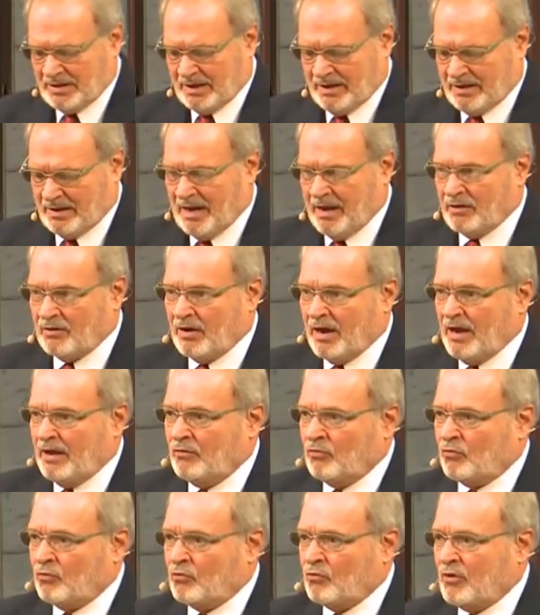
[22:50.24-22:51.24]
Uh, when I was a
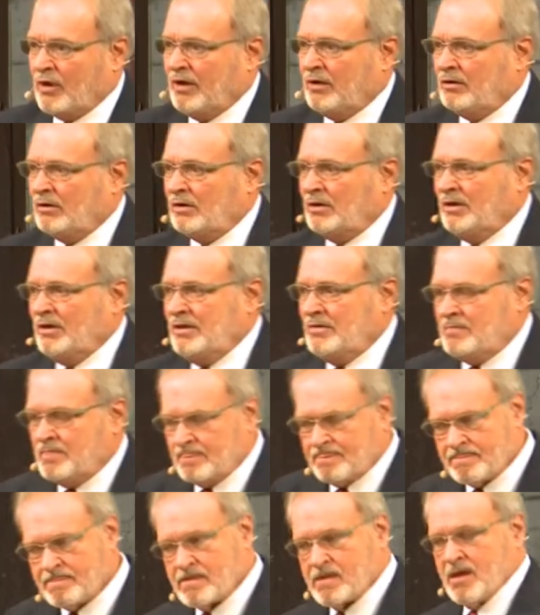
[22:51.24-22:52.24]
kid, I, I, I
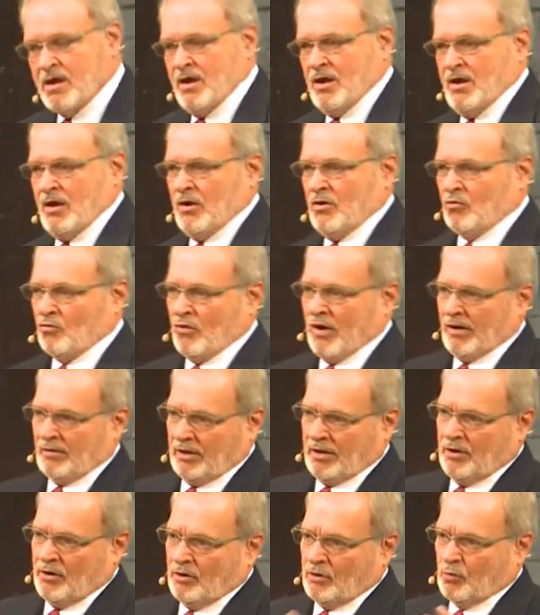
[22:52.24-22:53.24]
rarely
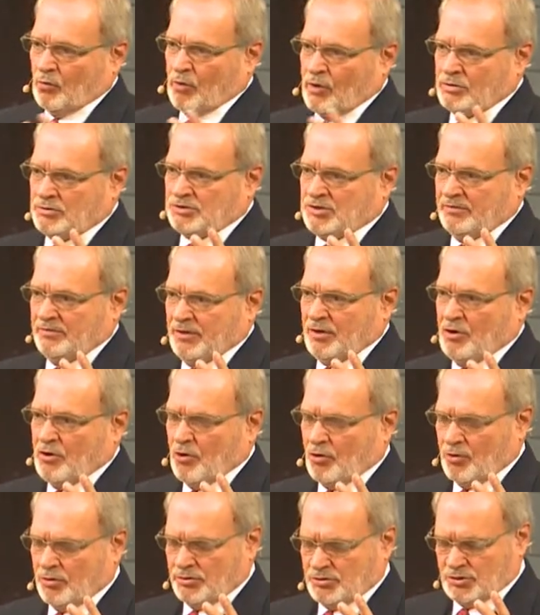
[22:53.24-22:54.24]

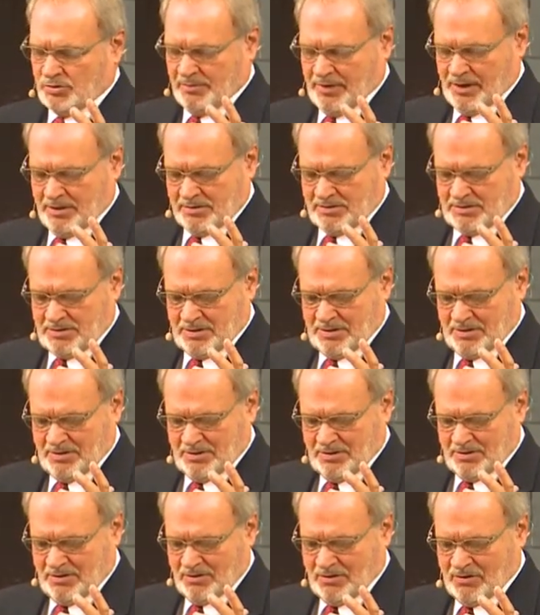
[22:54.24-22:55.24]
rarely heard words of
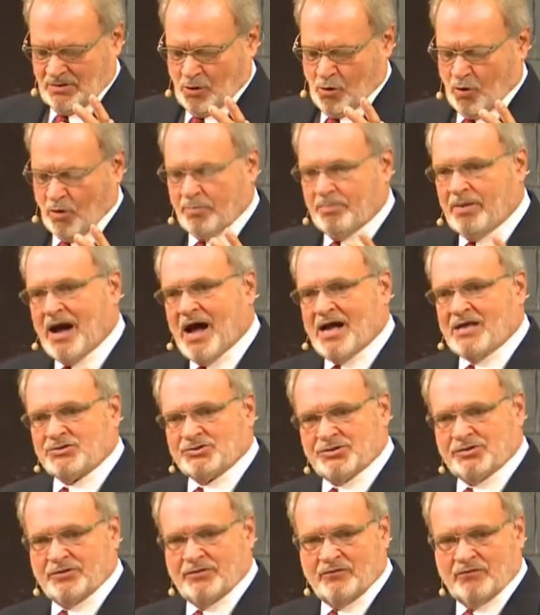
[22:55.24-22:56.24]
encouragement
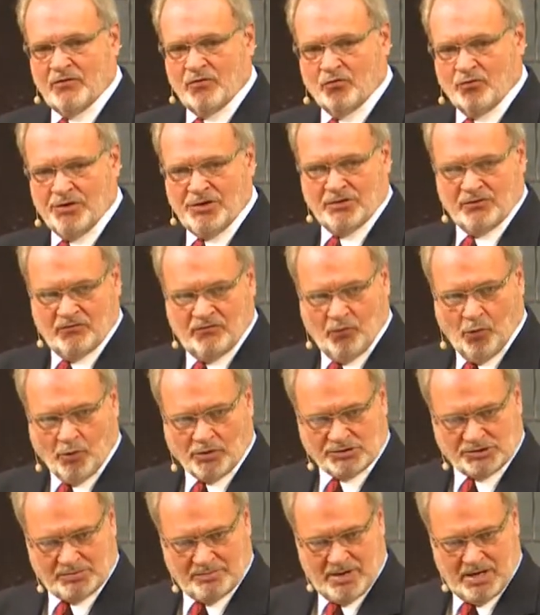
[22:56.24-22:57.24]
or
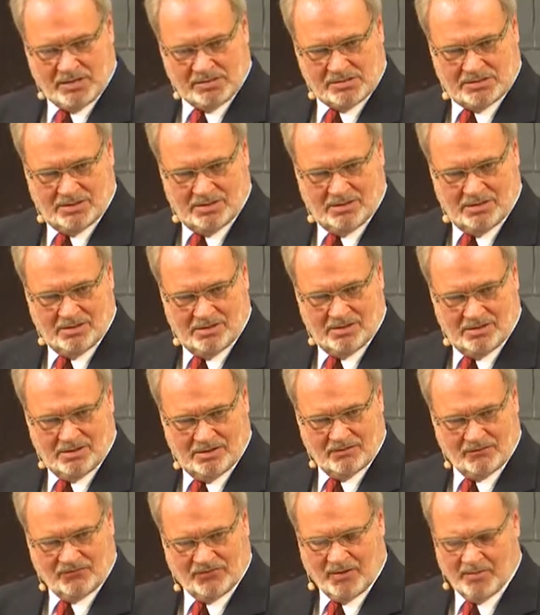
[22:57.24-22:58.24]
positive
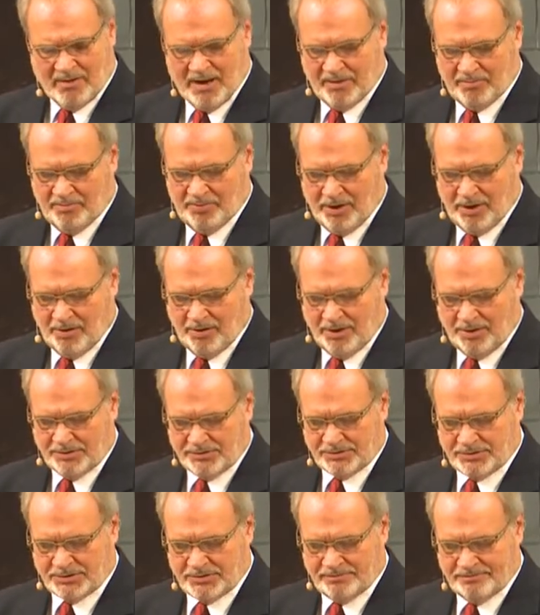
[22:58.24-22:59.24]
reinforcement
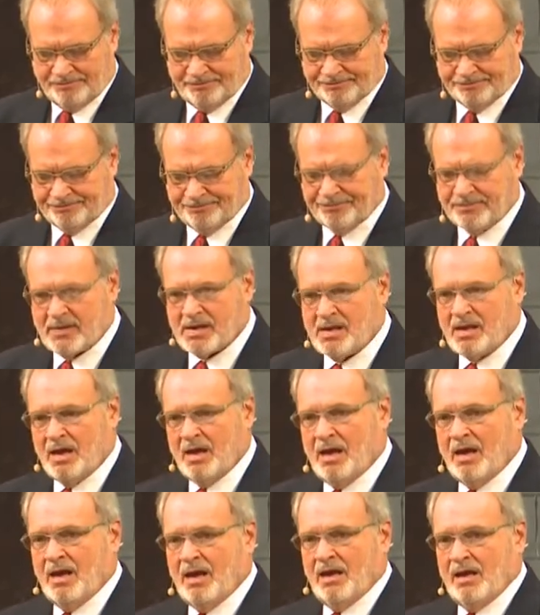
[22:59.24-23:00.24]
from my
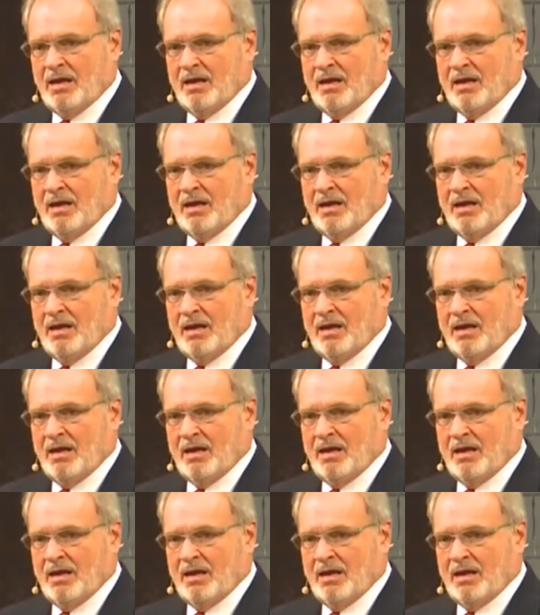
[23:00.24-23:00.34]
parents.